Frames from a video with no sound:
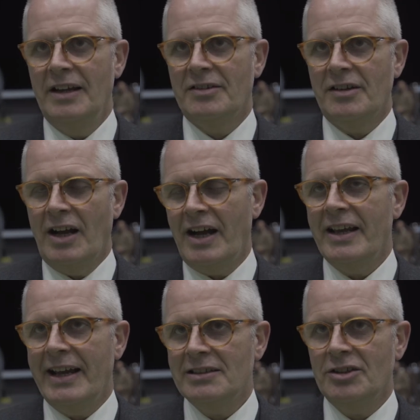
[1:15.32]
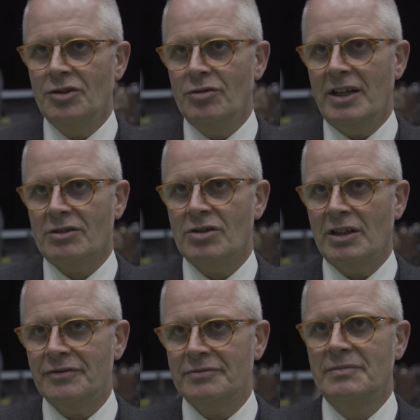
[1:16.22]
It's a high altitude
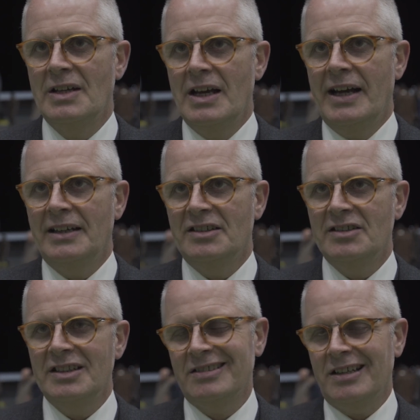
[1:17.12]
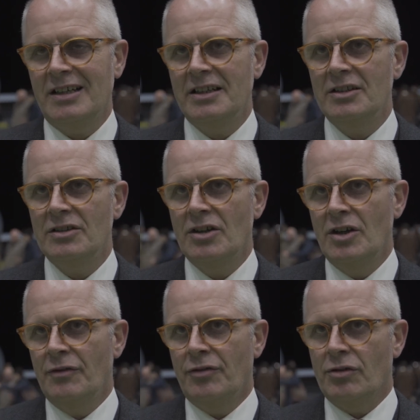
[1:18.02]
aircraft and it's designed
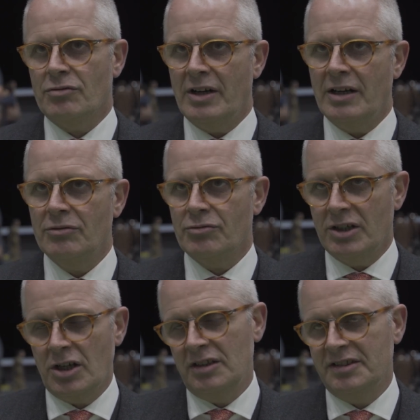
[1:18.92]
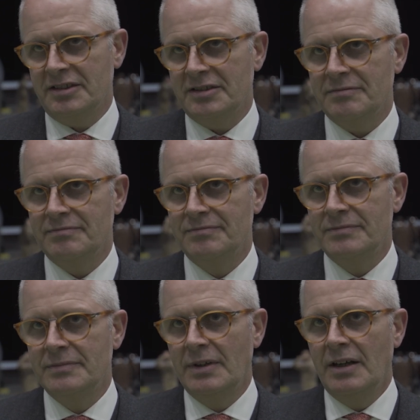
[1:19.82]
for ground reconnaissance.
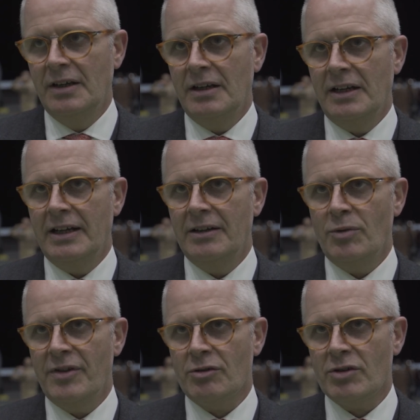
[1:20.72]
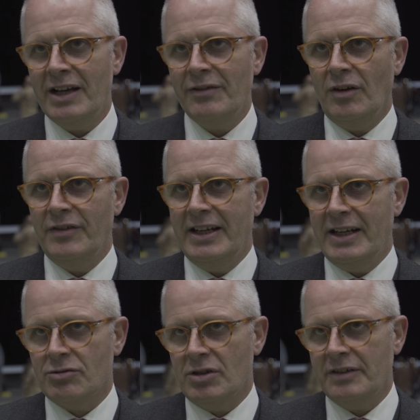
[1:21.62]
And with the arrival of that
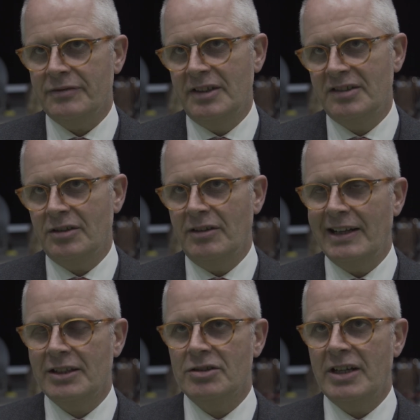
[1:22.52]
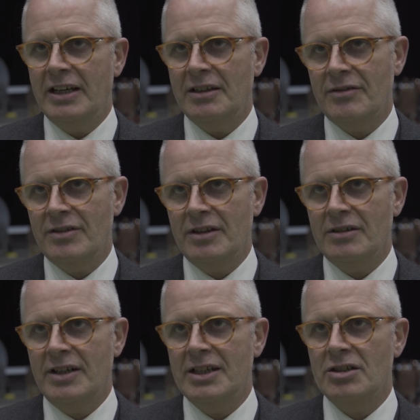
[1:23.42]
aircraft in Sigonella today, I
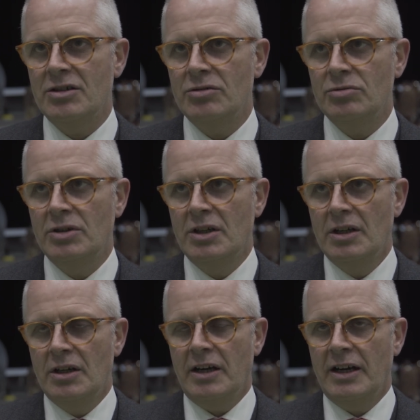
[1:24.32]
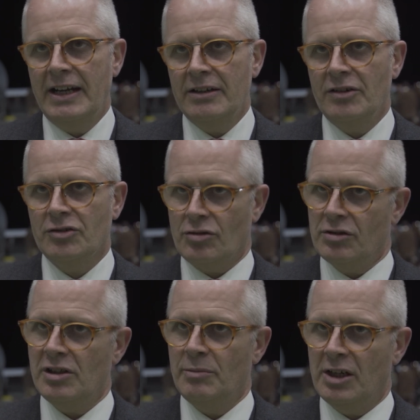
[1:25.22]
think NATO uh, had a
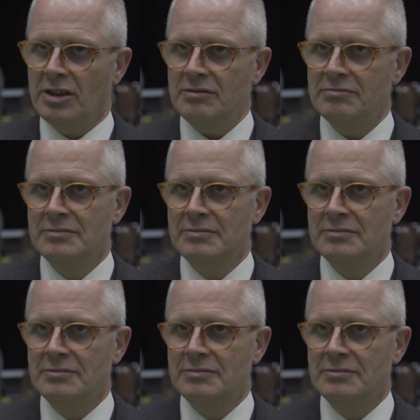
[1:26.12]
historical marker.